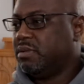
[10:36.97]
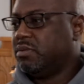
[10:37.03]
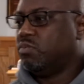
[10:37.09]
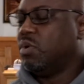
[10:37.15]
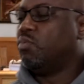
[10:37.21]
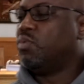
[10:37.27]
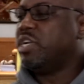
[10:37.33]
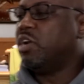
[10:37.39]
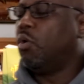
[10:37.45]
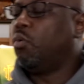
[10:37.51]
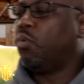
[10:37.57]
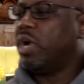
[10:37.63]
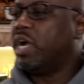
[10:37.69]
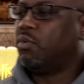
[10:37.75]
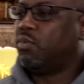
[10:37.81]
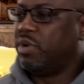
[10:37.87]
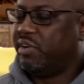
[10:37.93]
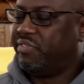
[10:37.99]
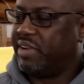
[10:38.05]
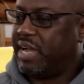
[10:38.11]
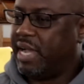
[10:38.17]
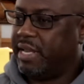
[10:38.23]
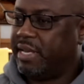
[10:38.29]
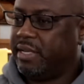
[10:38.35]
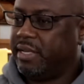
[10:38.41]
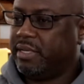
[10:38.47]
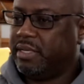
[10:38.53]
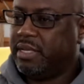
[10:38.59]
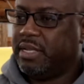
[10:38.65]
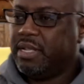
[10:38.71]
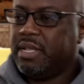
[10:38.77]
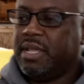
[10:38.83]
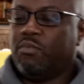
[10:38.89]
when we know where we're fighting,
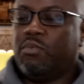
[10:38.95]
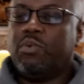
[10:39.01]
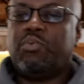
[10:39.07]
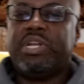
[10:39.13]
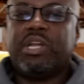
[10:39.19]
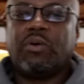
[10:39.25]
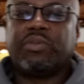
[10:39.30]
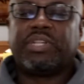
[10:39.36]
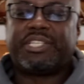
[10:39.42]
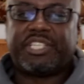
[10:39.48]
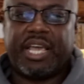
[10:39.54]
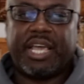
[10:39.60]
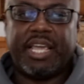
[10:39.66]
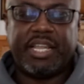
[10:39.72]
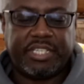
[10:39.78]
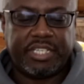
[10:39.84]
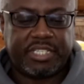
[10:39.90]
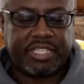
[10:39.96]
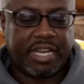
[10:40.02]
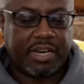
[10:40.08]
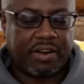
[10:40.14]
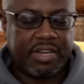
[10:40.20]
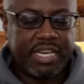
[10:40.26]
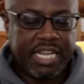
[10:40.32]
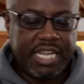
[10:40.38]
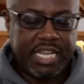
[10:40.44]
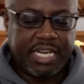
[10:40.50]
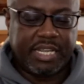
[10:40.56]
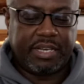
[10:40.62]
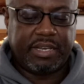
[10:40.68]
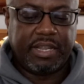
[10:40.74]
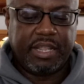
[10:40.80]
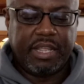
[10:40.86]
and when we know the changes that are
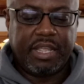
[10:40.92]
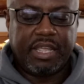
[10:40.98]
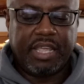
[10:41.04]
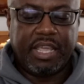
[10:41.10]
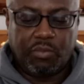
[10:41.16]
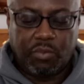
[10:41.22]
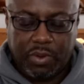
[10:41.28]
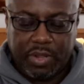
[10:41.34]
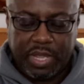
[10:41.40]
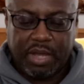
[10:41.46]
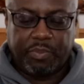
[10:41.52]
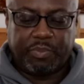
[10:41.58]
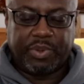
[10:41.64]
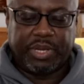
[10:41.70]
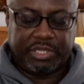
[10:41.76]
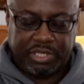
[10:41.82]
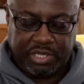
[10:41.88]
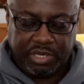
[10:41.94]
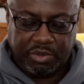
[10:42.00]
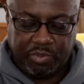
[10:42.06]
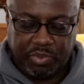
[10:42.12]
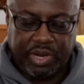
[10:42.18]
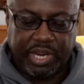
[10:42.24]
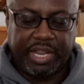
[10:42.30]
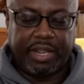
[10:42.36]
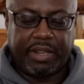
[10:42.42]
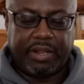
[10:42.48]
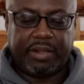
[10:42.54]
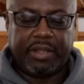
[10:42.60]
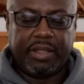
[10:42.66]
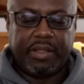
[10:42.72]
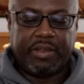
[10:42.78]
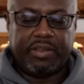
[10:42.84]
needed, it will help us to
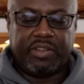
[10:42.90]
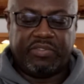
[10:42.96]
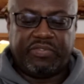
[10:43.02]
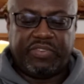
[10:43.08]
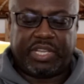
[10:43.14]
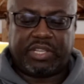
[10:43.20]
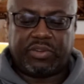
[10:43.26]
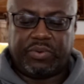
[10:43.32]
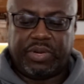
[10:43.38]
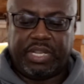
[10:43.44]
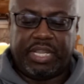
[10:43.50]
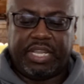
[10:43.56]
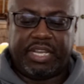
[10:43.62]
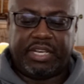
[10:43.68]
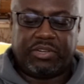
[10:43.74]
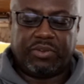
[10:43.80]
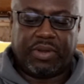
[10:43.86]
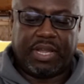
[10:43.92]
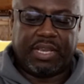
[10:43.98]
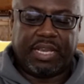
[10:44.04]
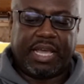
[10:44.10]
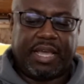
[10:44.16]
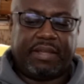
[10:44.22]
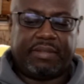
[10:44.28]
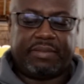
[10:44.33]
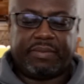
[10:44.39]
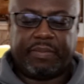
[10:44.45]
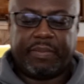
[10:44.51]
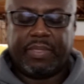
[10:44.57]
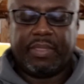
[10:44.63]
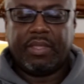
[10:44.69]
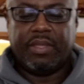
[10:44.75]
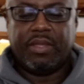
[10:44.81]
bring the victory into our lives.
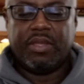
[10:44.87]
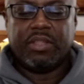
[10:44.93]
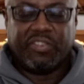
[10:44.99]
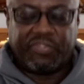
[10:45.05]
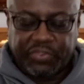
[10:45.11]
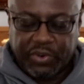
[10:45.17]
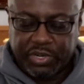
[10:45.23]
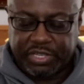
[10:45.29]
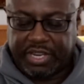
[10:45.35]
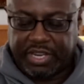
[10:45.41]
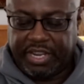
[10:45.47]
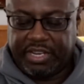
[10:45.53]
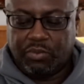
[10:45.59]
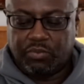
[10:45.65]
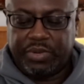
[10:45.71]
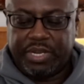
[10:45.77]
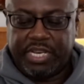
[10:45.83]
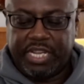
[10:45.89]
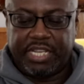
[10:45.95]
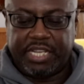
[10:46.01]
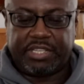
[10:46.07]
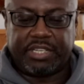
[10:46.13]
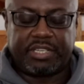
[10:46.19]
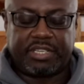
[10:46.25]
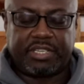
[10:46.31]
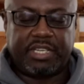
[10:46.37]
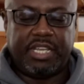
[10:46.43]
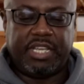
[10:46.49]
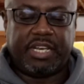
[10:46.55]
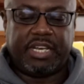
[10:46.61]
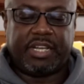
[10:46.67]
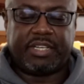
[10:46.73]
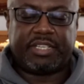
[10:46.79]
The first thing that we need to
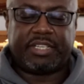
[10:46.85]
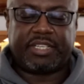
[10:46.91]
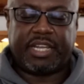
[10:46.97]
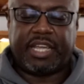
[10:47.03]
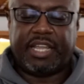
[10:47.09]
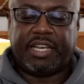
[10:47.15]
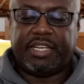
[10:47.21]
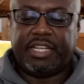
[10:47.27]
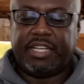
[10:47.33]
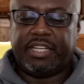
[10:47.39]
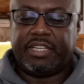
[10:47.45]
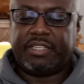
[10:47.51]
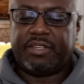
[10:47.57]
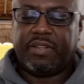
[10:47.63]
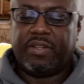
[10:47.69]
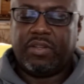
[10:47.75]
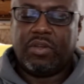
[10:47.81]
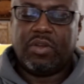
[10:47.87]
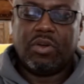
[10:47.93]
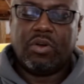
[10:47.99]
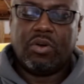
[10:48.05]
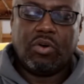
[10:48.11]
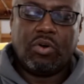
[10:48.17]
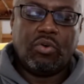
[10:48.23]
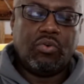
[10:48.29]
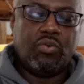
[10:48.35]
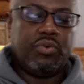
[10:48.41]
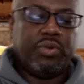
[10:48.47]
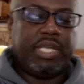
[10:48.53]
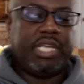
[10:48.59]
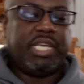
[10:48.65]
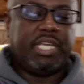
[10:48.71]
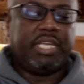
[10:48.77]
see and understand is,
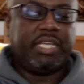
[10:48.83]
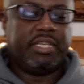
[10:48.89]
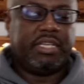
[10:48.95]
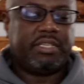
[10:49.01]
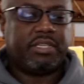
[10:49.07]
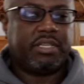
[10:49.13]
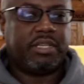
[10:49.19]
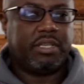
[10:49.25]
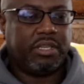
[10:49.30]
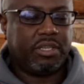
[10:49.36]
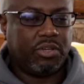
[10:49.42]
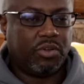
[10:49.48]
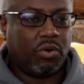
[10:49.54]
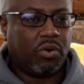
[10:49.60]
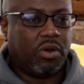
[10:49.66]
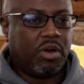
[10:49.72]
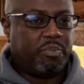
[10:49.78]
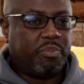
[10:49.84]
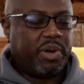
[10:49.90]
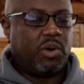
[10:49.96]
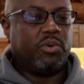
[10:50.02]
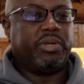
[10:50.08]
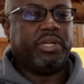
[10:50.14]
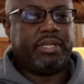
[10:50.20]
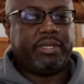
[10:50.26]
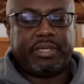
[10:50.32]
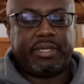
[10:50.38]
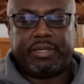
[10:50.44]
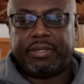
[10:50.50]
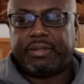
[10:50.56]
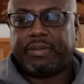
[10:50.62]
who is your opponent?